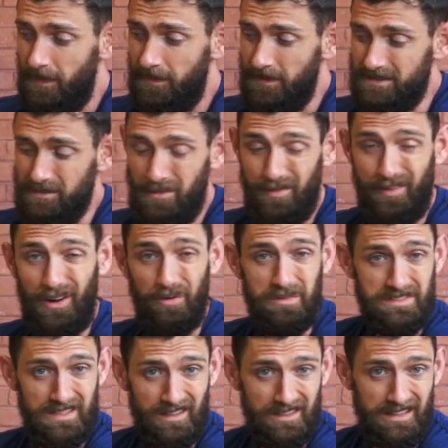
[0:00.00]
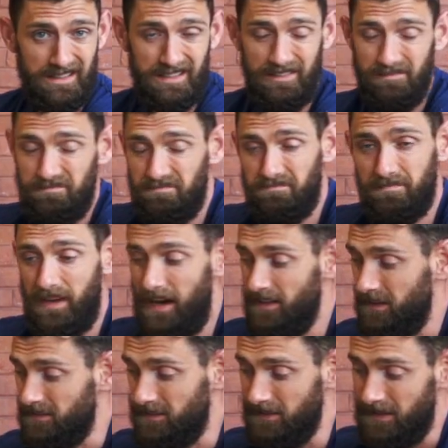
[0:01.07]
They seem to be very resilient. I
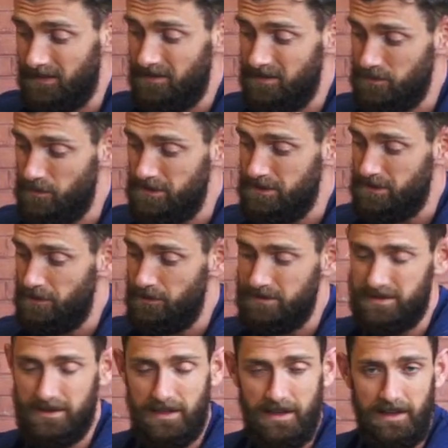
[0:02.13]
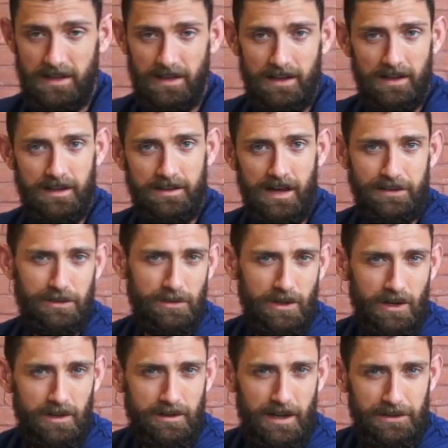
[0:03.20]
like the length of this one too. It's not too
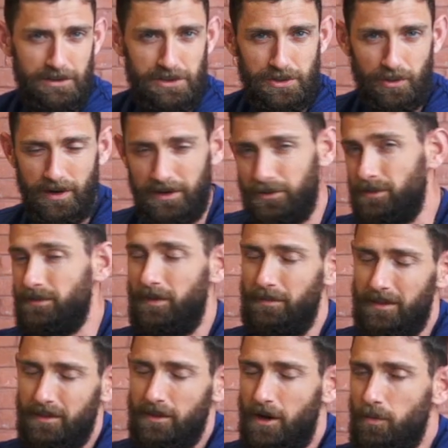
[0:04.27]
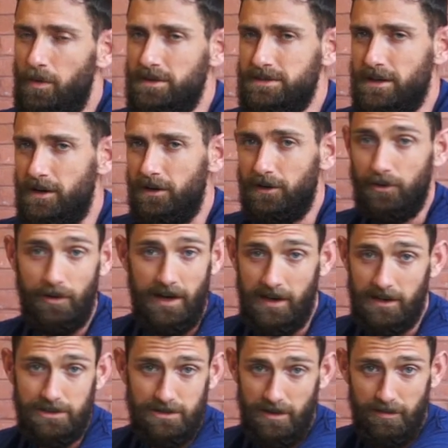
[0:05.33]
long, not too short. The long ones are great.
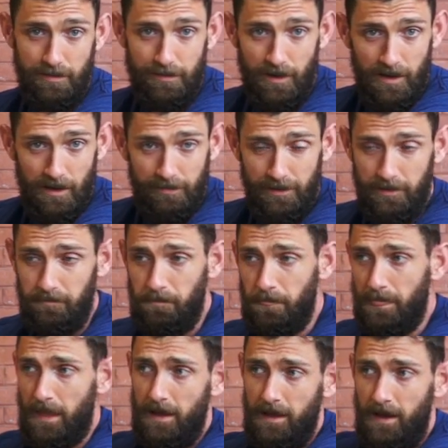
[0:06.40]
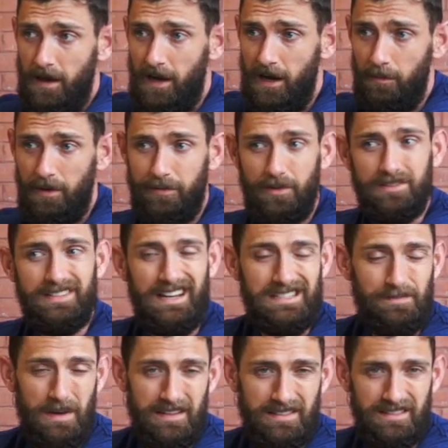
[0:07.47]
You should never fall off of them. But if you're in tight
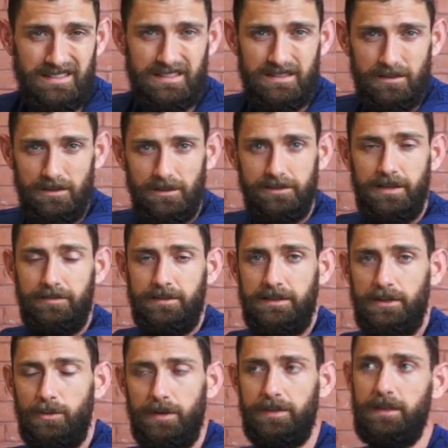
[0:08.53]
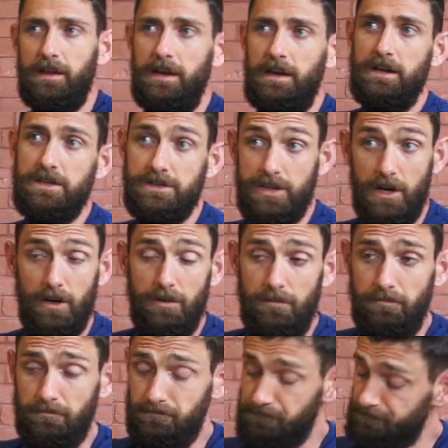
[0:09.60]
spaces, they're a little tough to deal with.
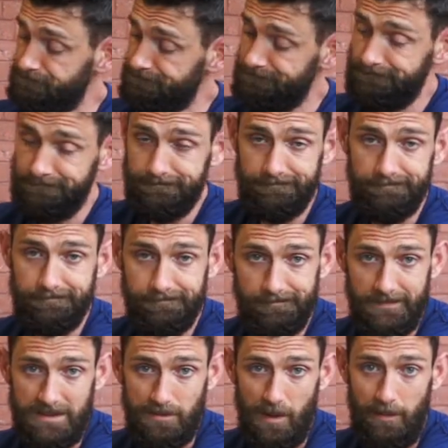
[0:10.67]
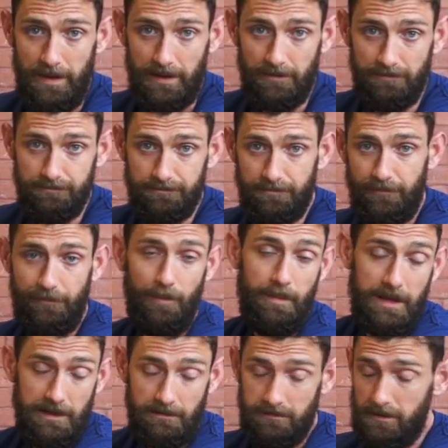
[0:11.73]
So this is my pick for
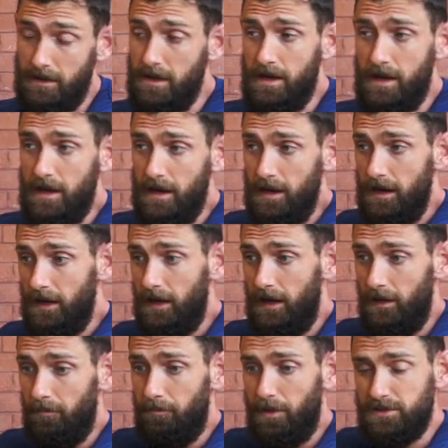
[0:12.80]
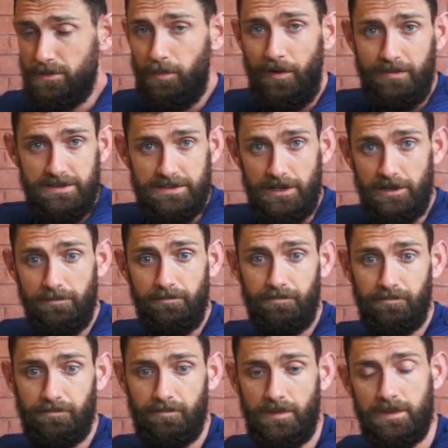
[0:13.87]
me. Personal preference though.
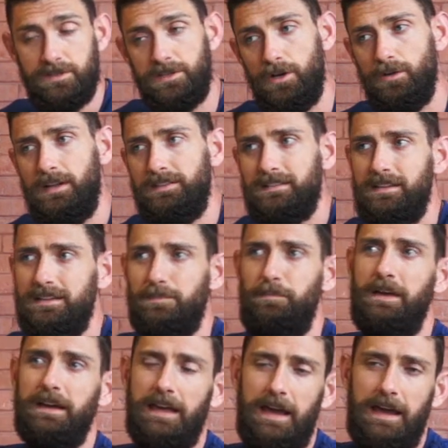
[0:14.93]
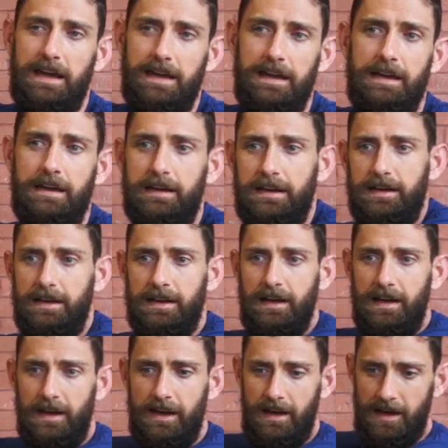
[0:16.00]
So let's pick a
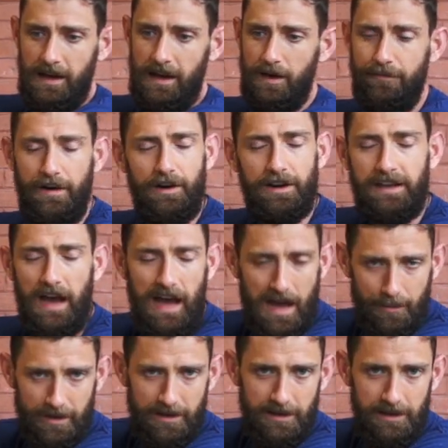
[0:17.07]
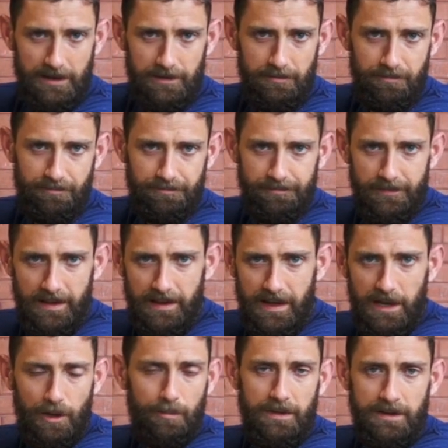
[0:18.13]
very common
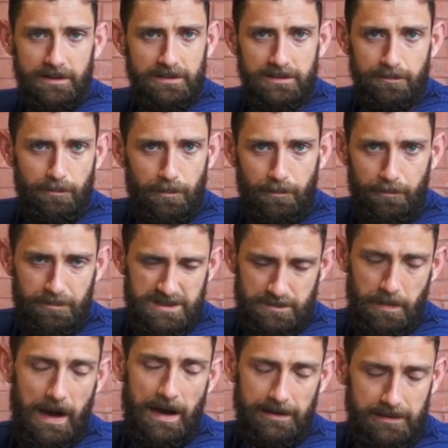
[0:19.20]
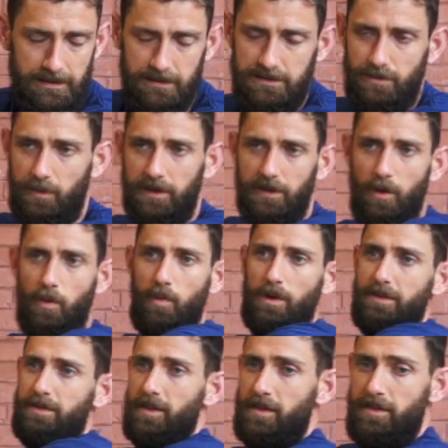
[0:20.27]
ailment spot. So we're going to go
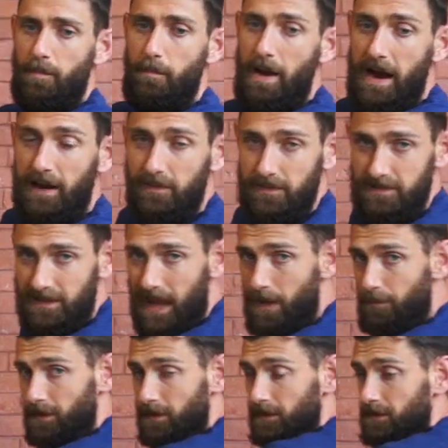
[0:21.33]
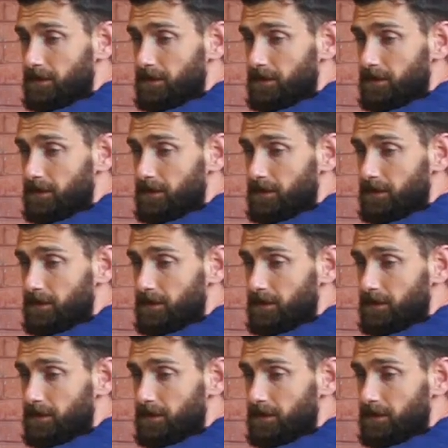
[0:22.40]
with the back of the scapula.